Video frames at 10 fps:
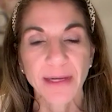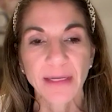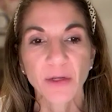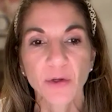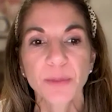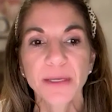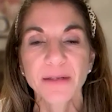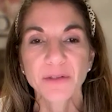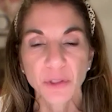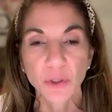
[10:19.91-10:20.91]
And it could be
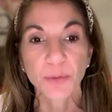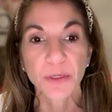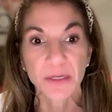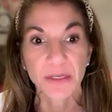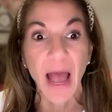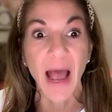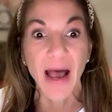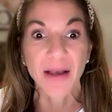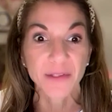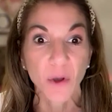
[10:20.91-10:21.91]
interpreted
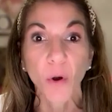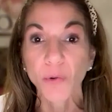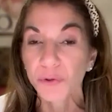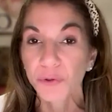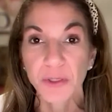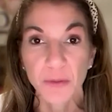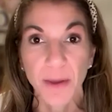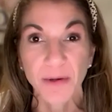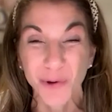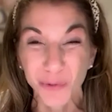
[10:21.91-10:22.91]
as altering the
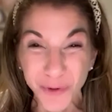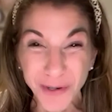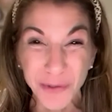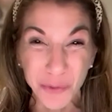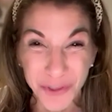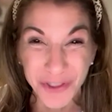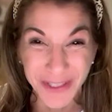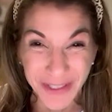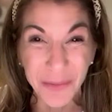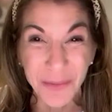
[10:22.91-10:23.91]
medical record, which
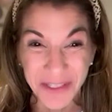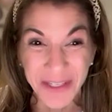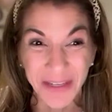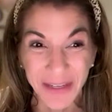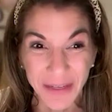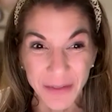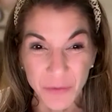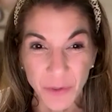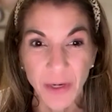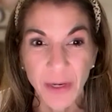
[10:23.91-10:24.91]
on some extent it is,
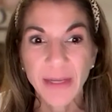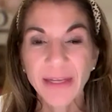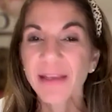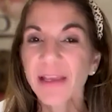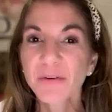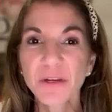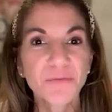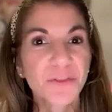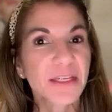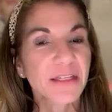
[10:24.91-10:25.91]
right? Even
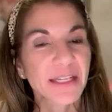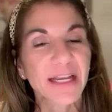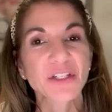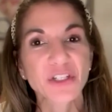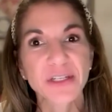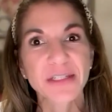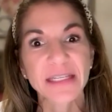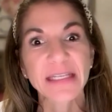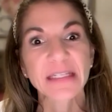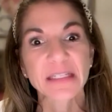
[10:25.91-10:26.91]
if the intention is
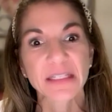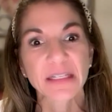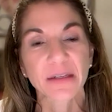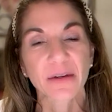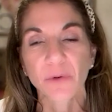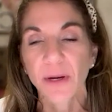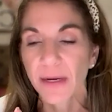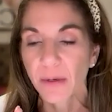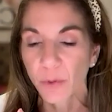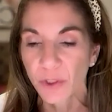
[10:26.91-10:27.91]
innocent,
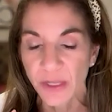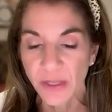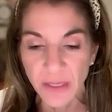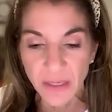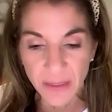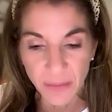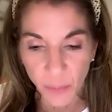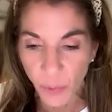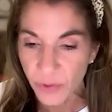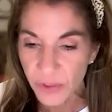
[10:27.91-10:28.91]
right? Which I think in
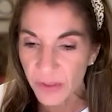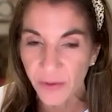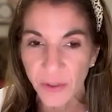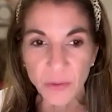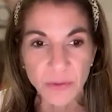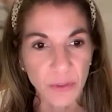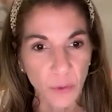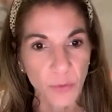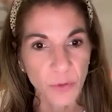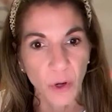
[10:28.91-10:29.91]
most scenarios it
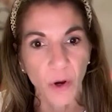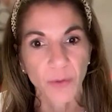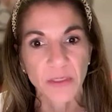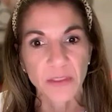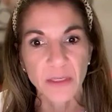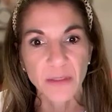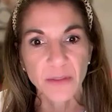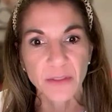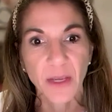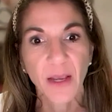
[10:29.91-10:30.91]
almost always
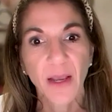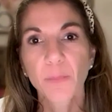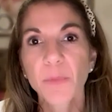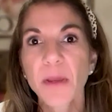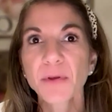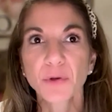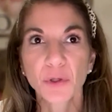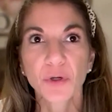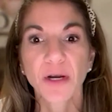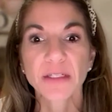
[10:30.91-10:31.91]
is. Maybe you're
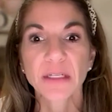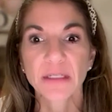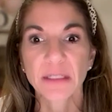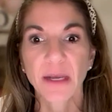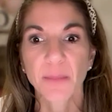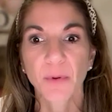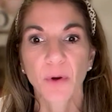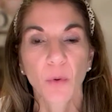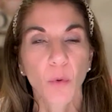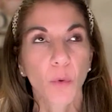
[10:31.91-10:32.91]
correcting a
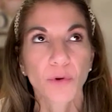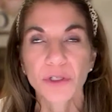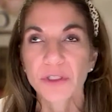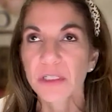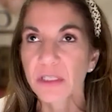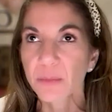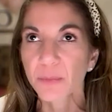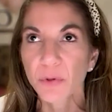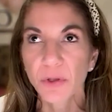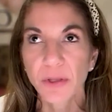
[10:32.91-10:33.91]
typo or just a
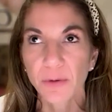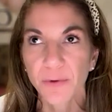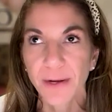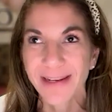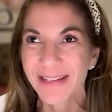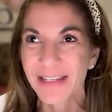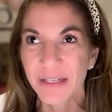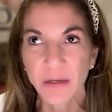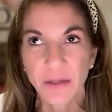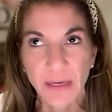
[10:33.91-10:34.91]
simple clarifying
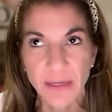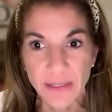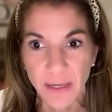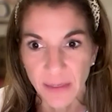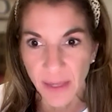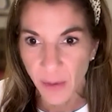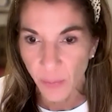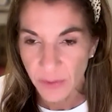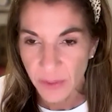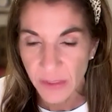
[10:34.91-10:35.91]
detail, like I said, an
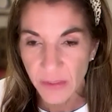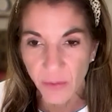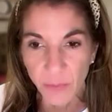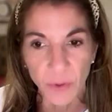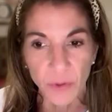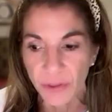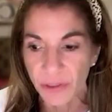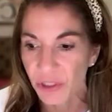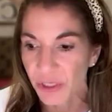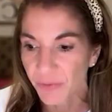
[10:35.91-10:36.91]
A1C number, a
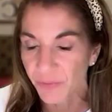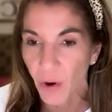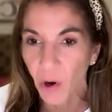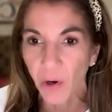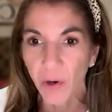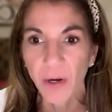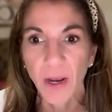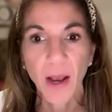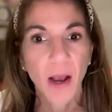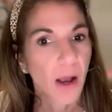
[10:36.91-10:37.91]
GFR,
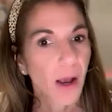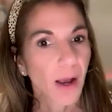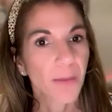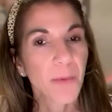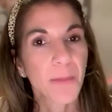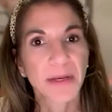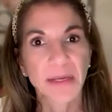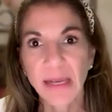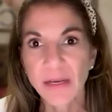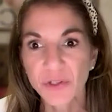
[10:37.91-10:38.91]
a
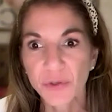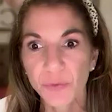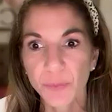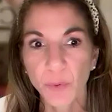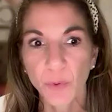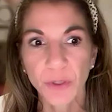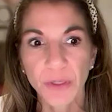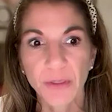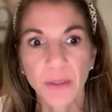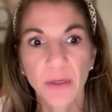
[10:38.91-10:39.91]
medication
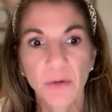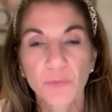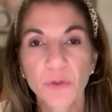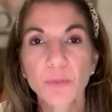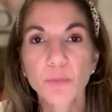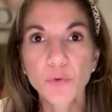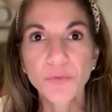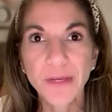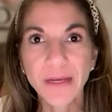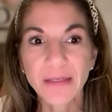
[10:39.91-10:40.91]
reported.
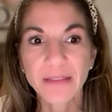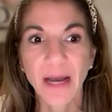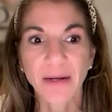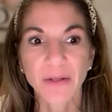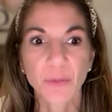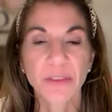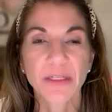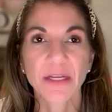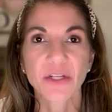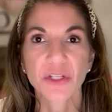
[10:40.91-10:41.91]
Removing
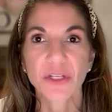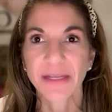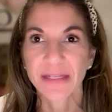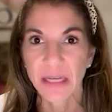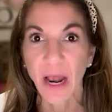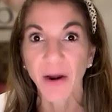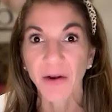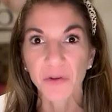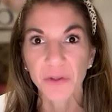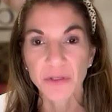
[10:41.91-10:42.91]
documentation
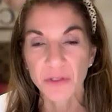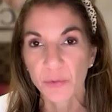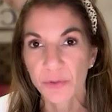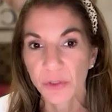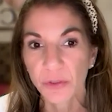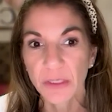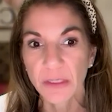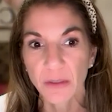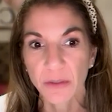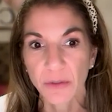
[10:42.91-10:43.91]
entirely, so
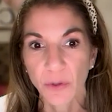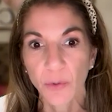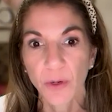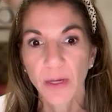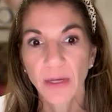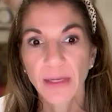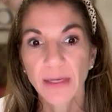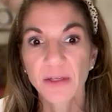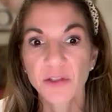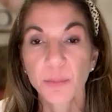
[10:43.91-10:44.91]
deleting the note,
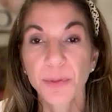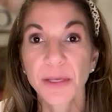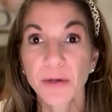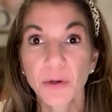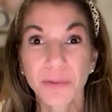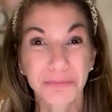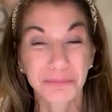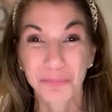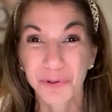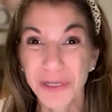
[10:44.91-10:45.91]
can appear
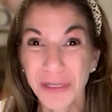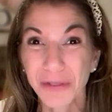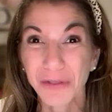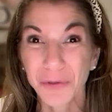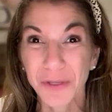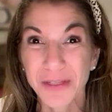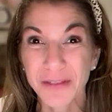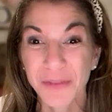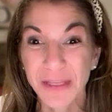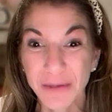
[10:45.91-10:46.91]
pretty clearly as
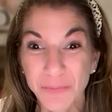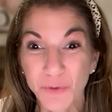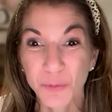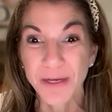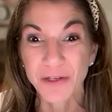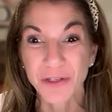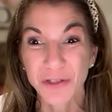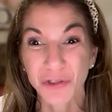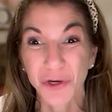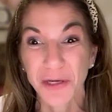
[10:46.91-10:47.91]
if the information
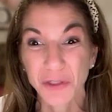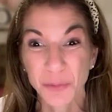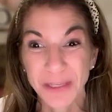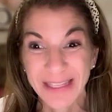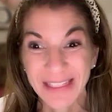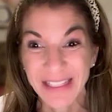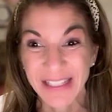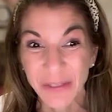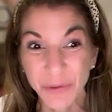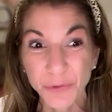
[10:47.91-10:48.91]
is trying to be
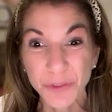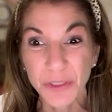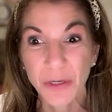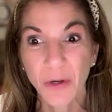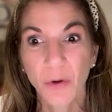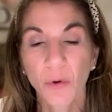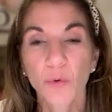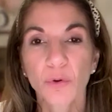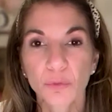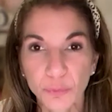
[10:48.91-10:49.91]
concealed
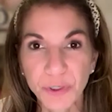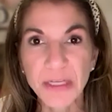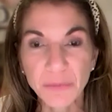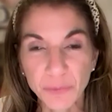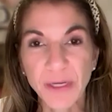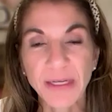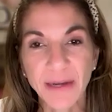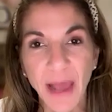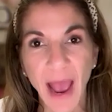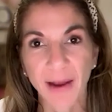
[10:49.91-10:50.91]
or
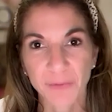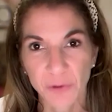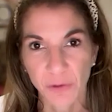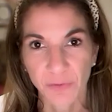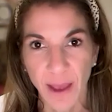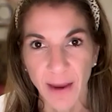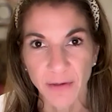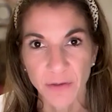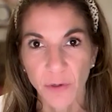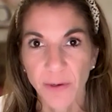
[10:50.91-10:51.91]
rewritten after the
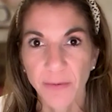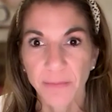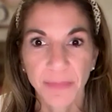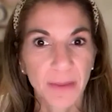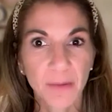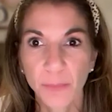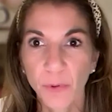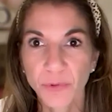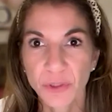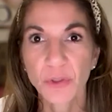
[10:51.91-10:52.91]
fact, right?
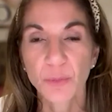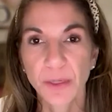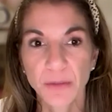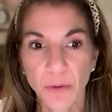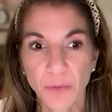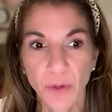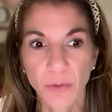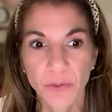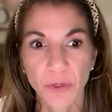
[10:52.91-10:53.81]
Both two big no-nos.